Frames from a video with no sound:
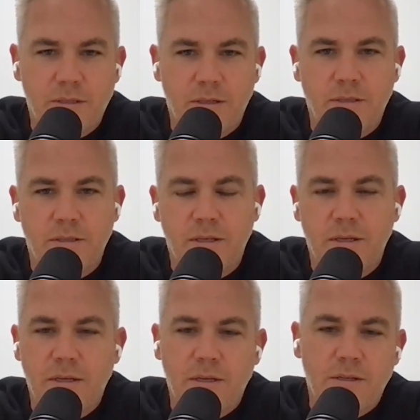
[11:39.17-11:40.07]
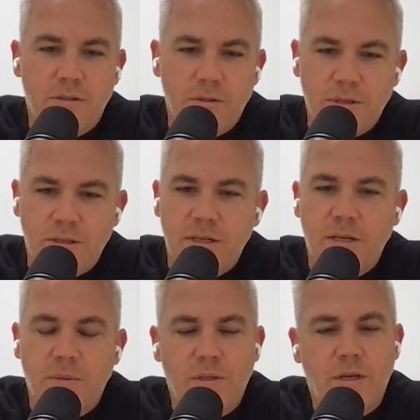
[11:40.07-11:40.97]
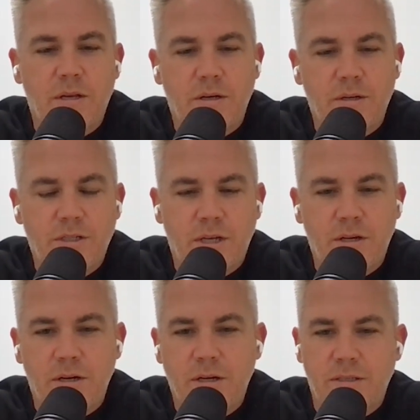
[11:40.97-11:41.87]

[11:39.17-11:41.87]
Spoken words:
And it's students studying with each other.